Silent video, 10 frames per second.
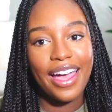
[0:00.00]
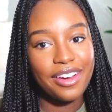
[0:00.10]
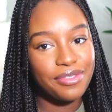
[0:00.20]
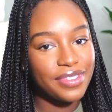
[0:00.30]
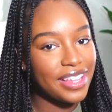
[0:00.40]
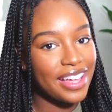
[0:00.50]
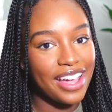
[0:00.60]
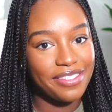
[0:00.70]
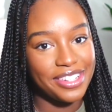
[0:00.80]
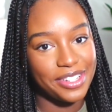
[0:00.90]
I don't feel like I
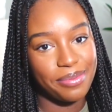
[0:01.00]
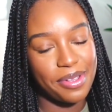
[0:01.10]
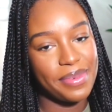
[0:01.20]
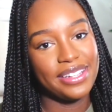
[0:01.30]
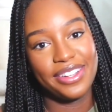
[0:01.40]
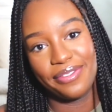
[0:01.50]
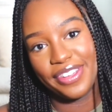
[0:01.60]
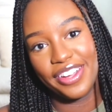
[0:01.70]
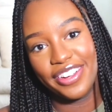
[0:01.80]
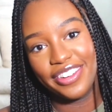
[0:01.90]
have to explain myself
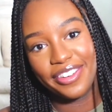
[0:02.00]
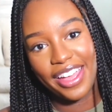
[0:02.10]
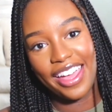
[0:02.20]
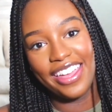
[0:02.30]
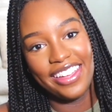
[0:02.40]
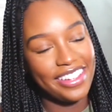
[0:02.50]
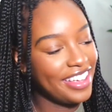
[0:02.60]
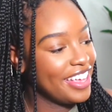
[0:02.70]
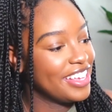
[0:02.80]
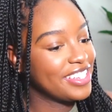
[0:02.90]
here, okay?
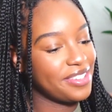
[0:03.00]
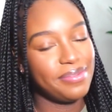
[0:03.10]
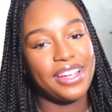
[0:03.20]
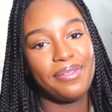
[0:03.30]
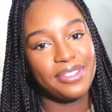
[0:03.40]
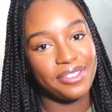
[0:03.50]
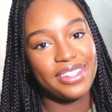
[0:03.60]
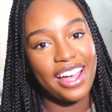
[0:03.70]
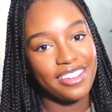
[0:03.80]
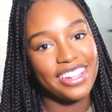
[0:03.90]
Sometimes those
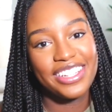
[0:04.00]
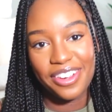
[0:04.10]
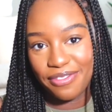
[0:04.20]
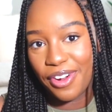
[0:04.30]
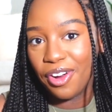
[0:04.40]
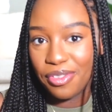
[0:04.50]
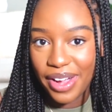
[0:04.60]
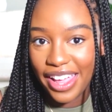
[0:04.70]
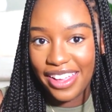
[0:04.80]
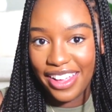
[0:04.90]
outlets are far
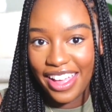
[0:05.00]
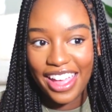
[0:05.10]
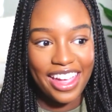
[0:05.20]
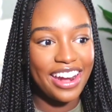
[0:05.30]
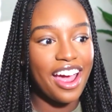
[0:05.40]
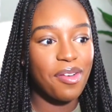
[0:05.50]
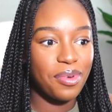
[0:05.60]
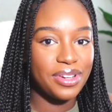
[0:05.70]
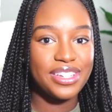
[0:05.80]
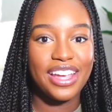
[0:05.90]
away and I
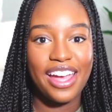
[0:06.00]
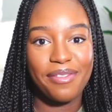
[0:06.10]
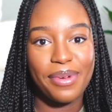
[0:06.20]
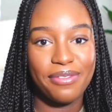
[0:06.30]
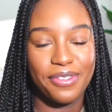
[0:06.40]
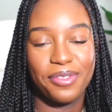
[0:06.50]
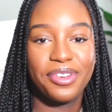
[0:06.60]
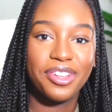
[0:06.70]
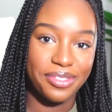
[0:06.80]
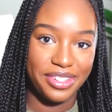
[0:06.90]
want to have my phone
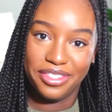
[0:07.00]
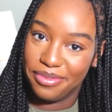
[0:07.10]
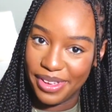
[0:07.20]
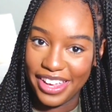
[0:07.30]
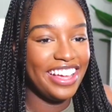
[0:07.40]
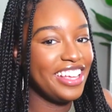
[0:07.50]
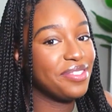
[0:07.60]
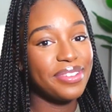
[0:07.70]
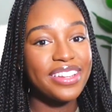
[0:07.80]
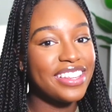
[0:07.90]
close to me.
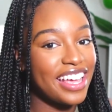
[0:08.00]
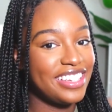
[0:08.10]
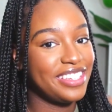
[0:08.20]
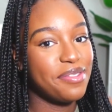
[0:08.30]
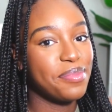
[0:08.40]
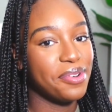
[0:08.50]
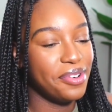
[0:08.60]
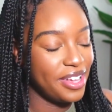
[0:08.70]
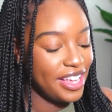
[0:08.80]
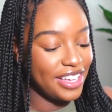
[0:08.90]
It's really that
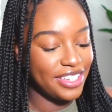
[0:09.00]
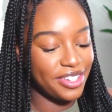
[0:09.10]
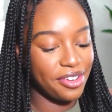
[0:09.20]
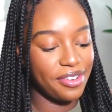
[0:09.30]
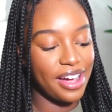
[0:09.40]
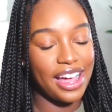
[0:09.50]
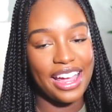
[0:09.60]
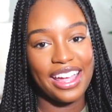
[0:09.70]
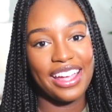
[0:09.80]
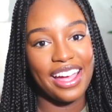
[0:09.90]
simple. So
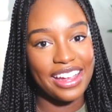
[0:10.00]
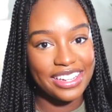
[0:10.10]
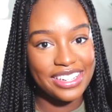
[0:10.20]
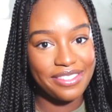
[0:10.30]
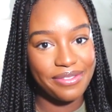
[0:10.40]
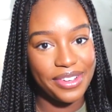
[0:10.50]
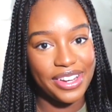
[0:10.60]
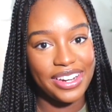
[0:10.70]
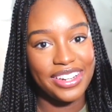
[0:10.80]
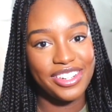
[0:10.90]
I got a
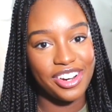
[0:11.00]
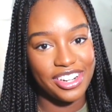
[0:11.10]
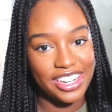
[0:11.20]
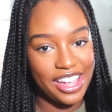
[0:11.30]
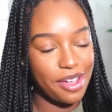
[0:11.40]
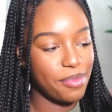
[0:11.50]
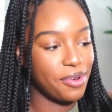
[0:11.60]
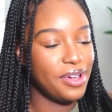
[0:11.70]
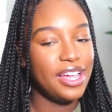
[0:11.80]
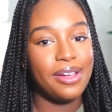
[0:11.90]
10-foot charging
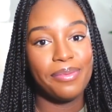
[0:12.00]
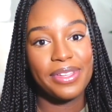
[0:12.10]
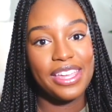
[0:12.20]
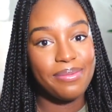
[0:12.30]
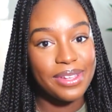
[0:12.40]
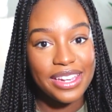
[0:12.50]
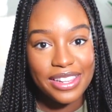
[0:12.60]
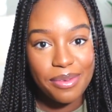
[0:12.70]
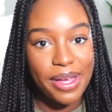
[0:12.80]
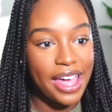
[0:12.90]
cable. I'm keeping it
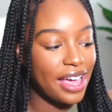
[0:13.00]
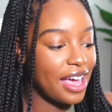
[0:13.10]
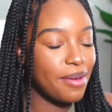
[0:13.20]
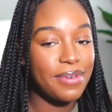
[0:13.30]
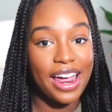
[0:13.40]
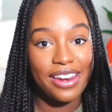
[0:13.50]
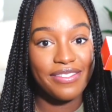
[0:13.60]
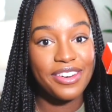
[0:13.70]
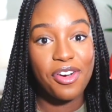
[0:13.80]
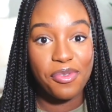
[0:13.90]
in the bag. I'm not
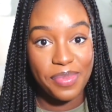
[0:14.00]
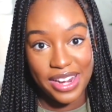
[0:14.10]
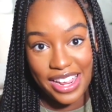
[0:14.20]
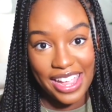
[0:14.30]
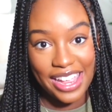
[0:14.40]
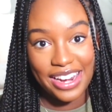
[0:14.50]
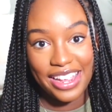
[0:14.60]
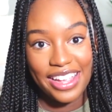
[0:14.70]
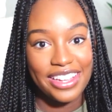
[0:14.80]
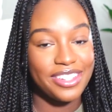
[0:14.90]
even opening it
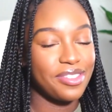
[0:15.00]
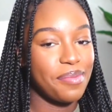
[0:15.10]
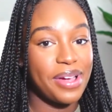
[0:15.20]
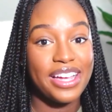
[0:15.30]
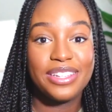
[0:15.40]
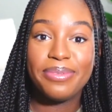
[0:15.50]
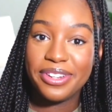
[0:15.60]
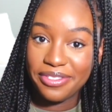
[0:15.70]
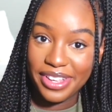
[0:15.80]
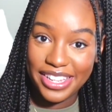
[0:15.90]
so that my husband
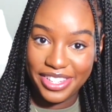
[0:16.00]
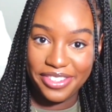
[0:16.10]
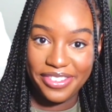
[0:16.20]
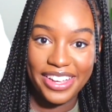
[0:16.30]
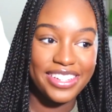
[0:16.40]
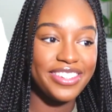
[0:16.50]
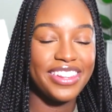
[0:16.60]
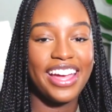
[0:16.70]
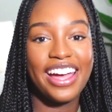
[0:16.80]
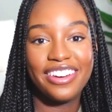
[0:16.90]
don't get to it and so
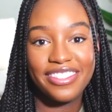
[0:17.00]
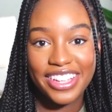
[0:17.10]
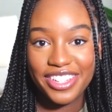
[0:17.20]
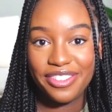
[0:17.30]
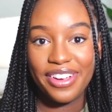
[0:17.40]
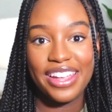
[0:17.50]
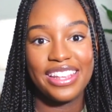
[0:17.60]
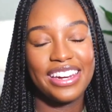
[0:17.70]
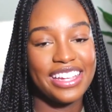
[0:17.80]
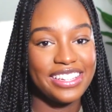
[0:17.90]
that I don't get to it and
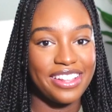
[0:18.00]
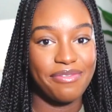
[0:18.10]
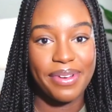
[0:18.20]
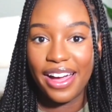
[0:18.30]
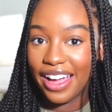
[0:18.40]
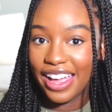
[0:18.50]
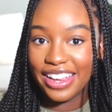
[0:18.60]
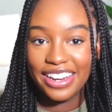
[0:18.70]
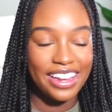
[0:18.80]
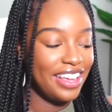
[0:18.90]
then it gets left
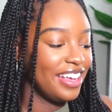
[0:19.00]
behind.